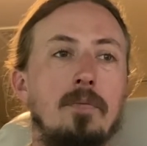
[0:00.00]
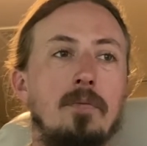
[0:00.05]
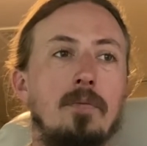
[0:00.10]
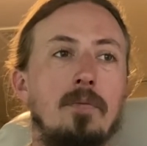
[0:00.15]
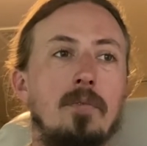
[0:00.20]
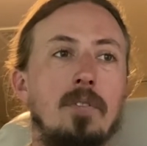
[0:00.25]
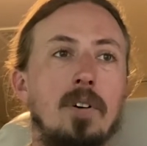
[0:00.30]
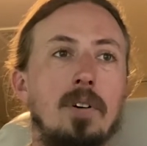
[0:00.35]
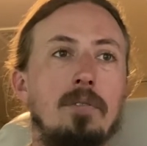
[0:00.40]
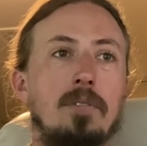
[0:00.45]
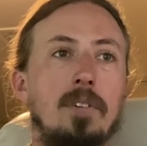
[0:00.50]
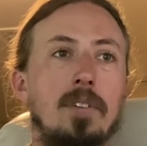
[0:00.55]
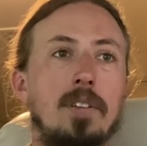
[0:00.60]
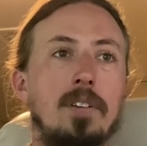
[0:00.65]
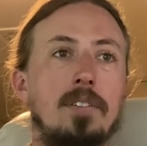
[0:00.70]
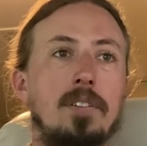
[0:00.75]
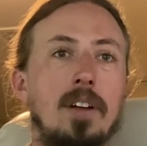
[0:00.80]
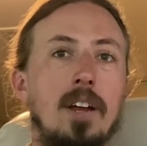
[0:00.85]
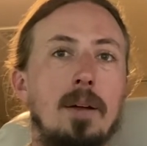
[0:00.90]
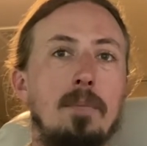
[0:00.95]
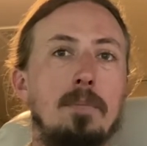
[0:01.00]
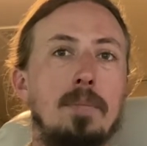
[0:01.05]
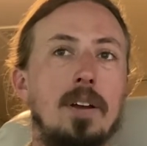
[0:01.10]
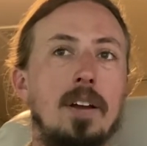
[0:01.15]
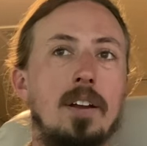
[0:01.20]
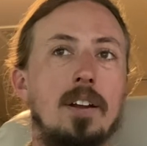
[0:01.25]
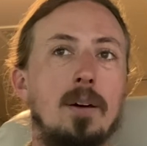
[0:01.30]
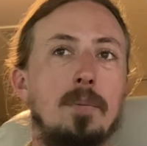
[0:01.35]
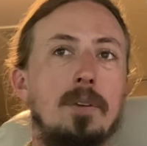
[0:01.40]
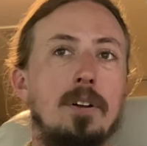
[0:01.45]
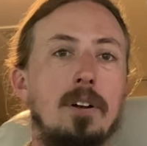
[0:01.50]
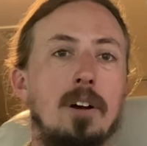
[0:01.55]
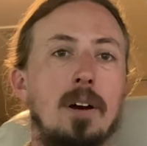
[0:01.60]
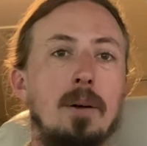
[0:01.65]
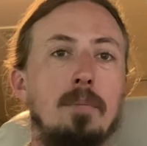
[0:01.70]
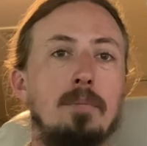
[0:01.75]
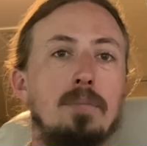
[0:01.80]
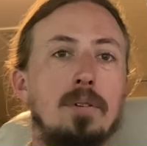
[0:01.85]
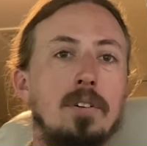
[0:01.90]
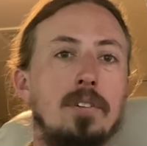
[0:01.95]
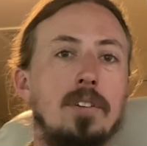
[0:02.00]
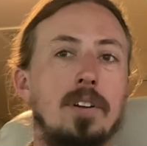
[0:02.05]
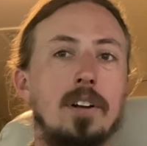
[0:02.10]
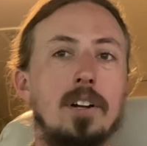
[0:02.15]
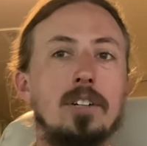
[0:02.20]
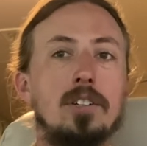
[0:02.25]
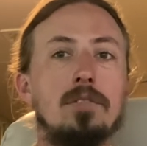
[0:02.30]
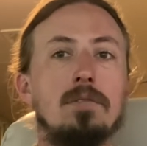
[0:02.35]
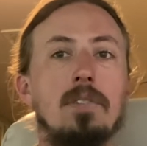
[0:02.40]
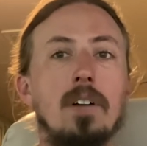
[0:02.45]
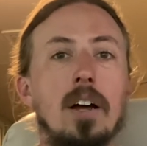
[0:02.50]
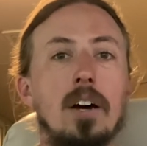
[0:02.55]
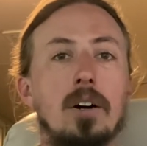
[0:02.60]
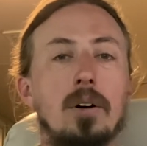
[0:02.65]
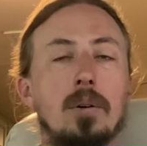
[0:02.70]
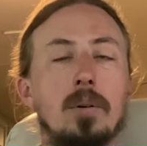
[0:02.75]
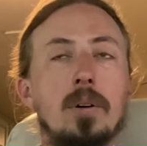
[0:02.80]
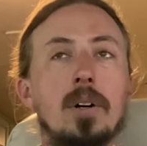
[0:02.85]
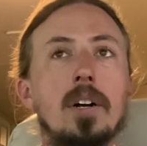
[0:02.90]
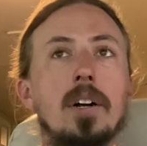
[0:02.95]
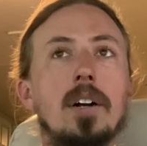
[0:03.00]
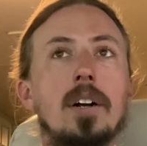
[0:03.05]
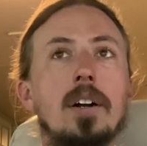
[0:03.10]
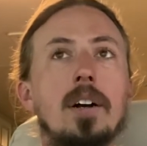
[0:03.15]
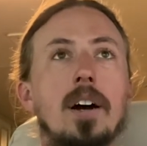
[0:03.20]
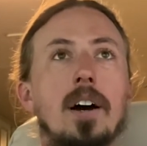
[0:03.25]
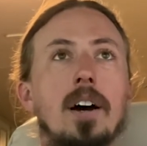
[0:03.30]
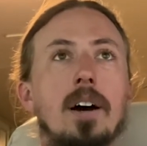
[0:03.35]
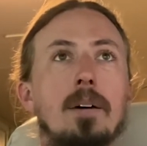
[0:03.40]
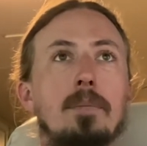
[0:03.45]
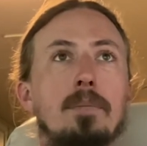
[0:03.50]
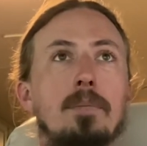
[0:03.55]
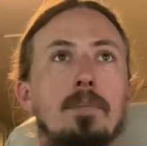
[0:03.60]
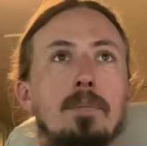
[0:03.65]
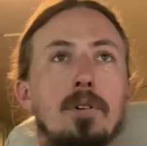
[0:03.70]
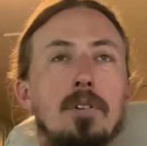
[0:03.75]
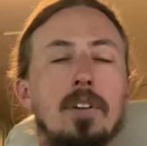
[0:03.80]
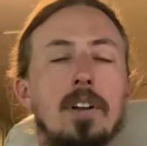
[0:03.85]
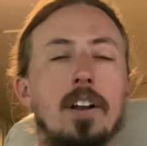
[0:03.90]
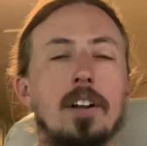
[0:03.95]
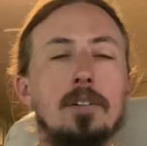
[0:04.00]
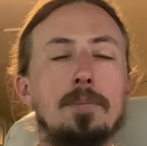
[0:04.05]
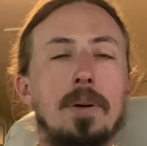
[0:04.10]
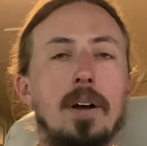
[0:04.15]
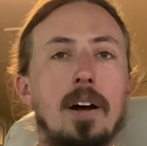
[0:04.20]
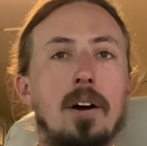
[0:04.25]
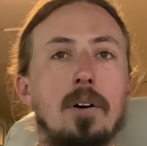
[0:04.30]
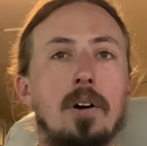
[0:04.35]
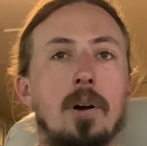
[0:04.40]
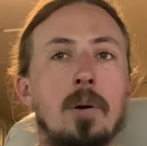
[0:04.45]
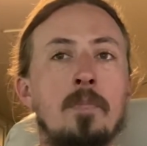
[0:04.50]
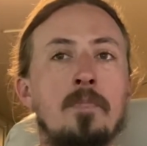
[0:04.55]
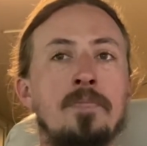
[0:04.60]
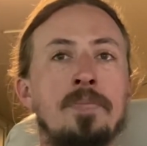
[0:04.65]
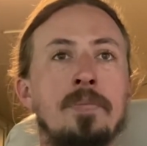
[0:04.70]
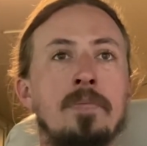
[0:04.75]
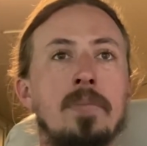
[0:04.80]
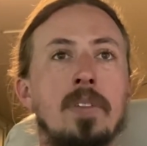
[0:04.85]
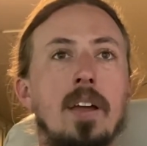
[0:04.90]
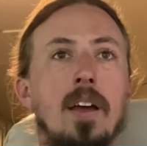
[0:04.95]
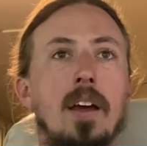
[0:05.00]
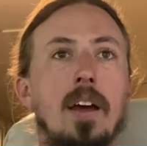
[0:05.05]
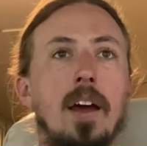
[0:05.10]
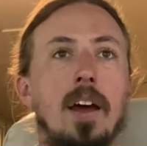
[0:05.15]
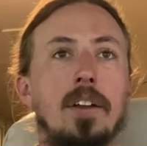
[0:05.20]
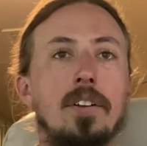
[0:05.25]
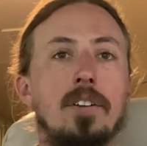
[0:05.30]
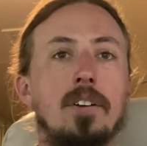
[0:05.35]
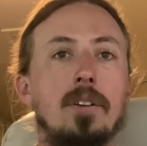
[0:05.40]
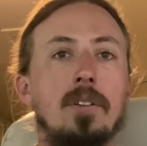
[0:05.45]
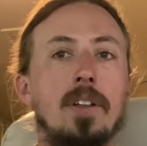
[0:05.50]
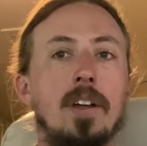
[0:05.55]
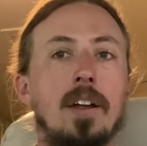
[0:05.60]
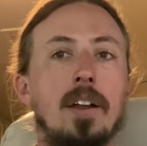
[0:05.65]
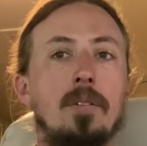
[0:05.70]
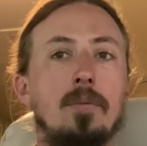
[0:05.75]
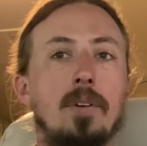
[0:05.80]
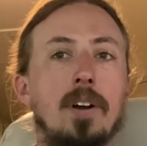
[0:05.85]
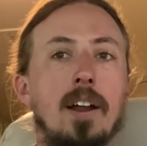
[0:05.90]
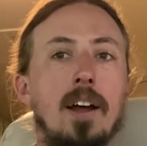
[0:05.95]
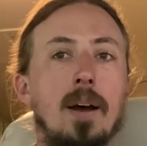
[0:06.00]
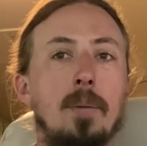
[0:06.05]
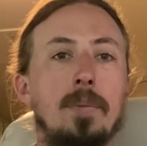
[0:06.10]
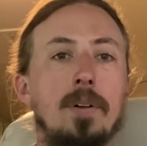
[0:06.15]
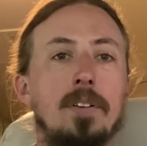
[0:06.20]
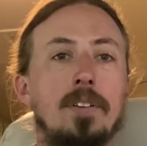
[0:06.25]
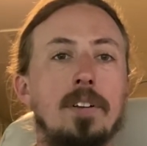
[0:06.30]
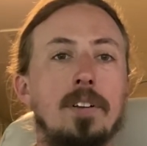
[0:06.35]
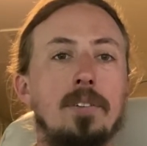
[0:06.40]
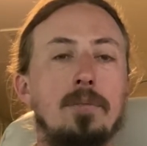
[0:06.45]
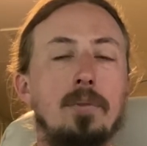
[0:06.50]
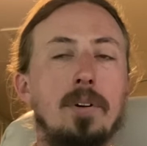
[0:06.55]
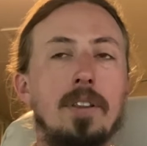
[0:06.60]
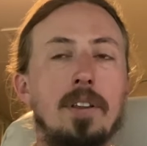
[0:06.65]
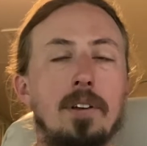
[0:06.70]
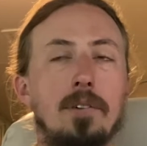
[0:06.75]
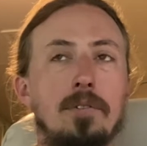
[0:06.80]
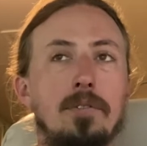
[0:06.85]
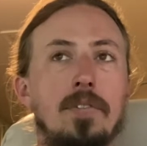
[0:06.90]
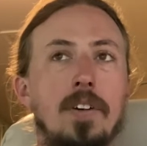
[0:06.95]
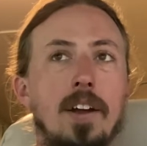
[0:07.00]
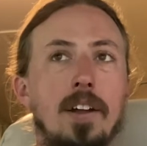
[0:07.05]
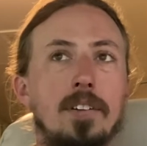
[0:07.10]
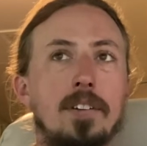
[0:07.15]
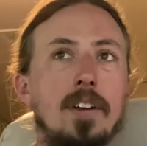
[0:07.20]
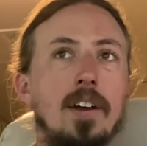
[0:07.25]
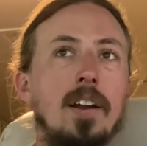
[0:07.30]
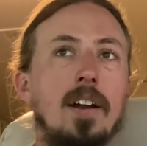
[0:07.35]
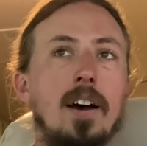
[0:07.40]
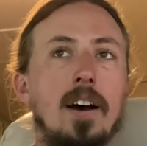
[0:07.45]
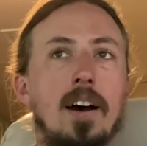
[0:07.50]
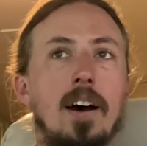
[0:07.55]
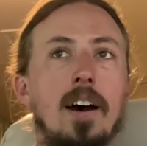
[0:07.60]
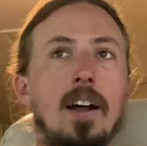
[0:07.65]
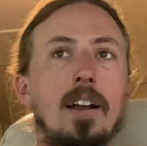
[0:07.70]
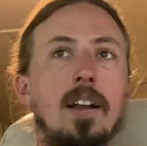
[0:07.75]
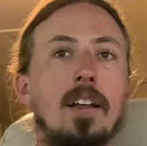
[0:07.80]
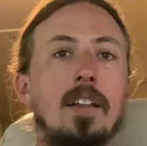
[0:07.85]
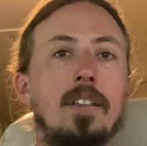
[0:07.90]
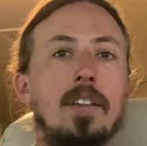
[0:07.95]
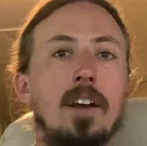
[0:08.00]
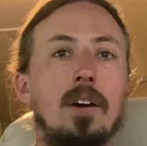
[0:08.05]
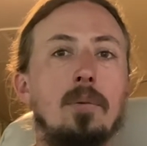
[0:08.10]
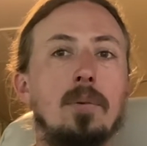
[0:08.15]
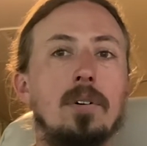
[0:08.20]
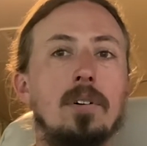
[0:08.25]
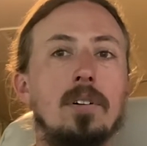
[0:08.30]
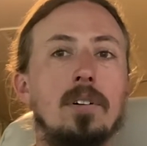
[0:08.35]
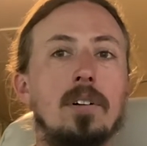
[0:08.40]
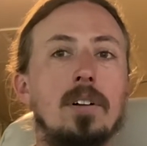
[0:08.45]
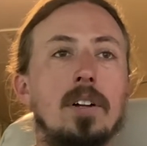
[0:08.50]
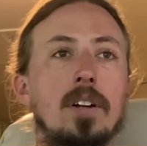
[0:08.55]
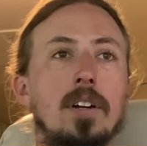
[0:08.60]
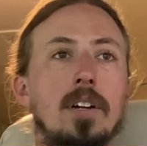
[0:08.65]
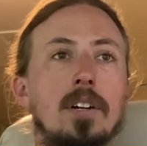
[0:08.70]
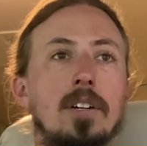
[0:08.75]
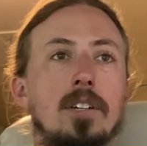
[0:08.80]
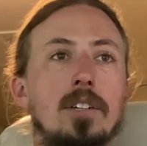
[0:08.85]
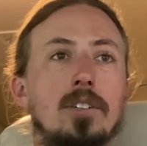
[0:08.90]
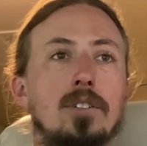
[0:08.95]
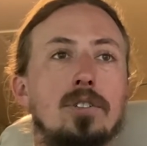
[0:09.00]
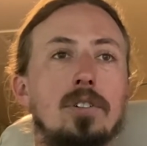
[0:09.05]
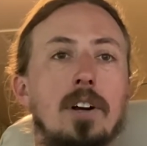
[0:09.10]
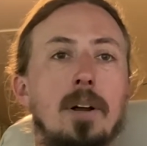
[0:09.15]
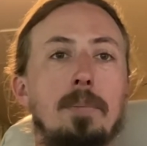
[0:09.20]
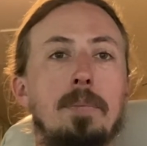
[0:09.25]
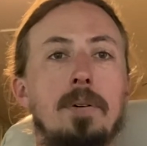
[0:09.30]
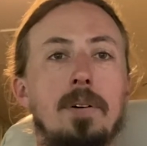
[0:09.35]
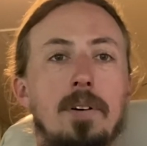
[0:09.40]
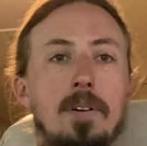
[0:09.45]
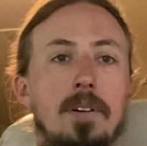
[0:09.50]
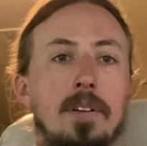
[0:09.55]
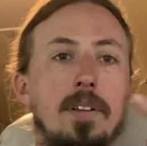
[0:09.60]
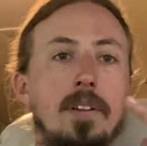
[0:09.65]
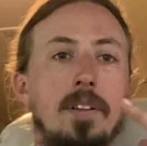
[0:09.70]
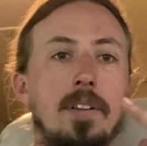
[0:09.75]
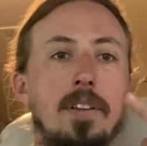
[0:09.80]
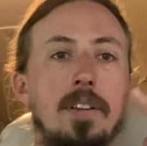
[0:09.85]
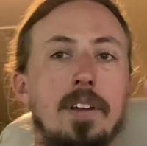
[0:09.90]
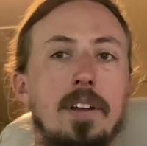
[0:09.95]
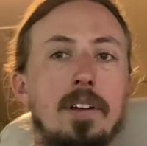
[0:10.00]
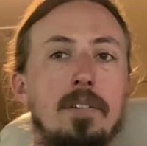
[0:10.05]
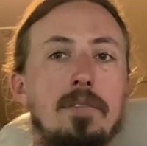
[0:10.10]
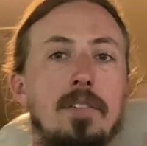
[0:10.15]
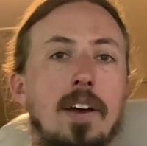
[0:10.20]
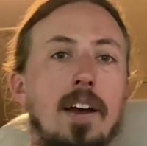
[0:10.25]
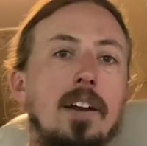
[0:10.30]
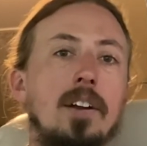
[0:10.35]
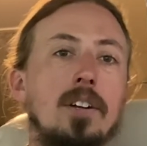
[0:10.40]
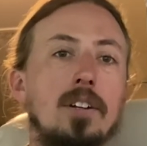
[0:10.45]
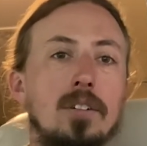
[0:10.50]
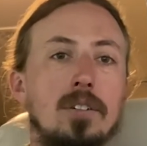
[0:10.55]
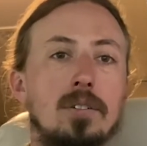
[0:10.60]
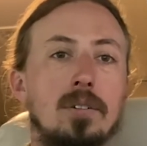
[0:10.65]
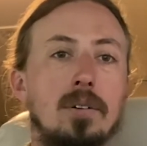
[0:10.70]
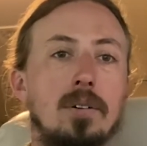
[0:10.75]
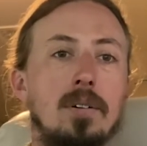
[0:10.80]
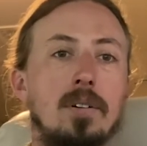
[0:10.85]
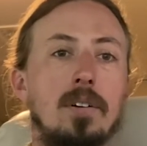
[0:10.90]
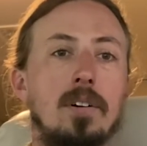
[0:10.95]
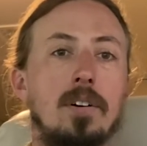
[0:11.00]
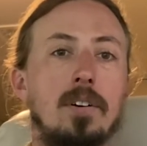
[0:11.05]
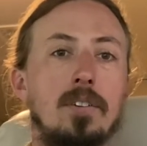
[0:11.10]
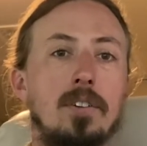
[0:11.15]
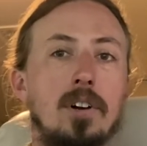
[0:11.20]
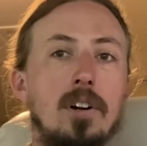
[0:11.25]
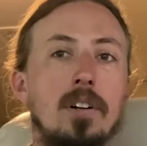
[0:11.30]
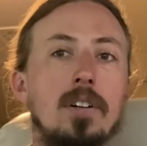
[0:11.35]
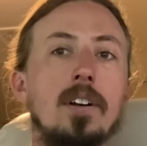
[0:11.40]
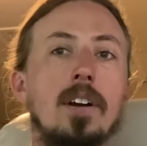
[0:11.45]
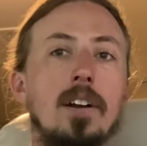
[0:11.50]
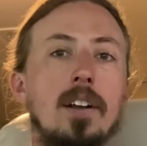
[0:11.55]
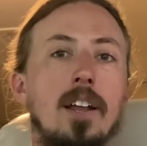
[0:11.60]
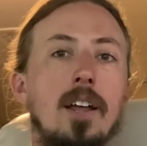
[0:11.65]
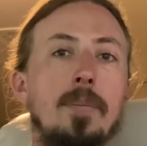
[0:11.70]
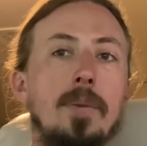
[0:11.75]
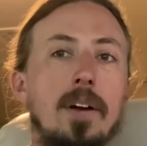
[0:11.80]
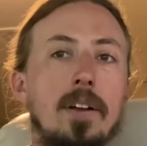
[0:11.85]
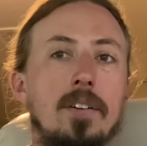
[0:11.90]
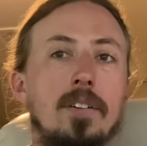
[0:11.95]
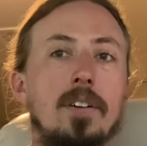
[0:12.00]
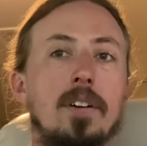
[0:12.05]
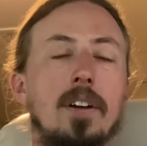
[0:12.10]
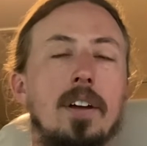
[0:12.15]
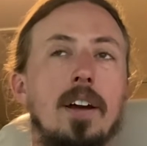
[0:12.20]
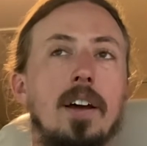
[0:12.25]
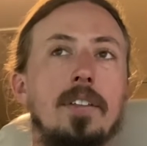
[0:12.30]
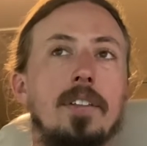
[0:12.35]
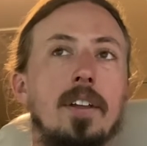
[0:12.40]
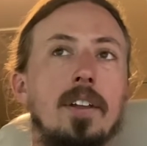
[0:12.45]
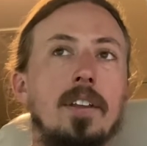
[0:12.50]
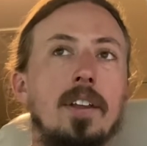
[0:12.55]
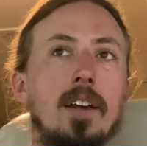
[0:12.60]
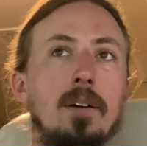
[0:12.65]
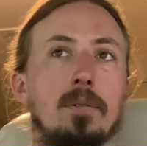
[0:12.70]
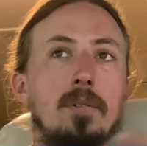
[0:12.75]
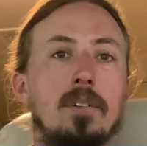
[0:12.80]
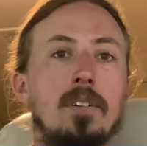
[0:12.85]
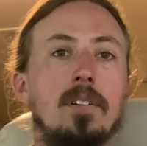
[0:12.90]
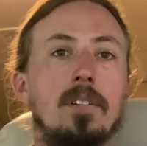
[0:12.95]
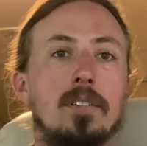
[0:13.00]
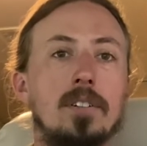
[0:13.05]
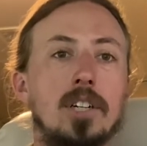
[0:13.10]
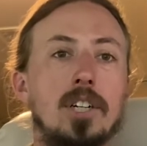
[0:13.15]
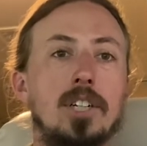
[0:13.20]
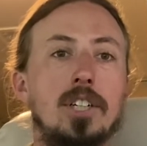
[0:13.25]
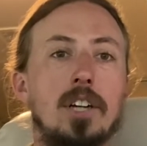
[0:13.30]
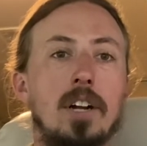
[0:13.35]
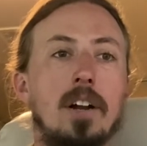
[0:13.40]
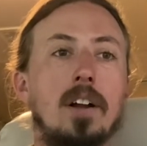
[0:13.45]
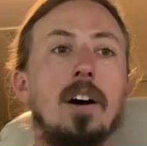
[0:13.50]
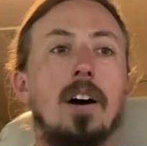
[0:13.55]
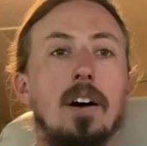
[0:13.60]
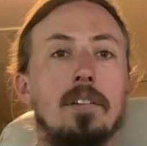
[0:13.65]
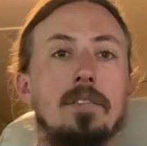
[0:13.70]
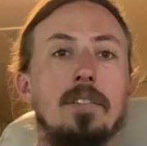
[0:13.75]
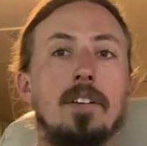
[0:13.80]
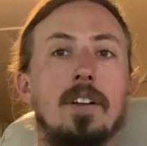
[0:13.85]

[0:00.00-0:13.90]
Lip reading: PWM percentage flow, percentage power. And so then what happens is when those fans get hot, they will trip the fan controller's current limit, and then they will shut off.